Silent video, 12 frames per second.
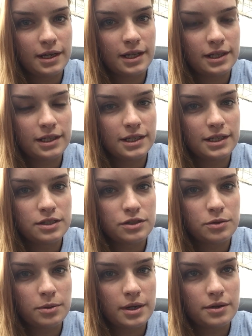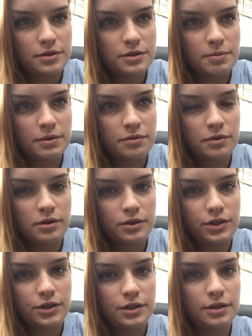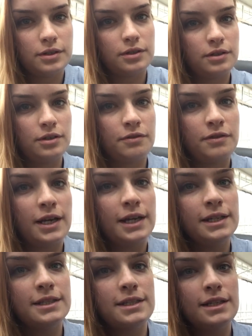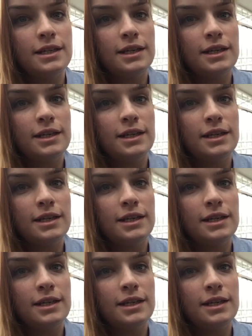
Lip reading: at least 2 hours before the flight.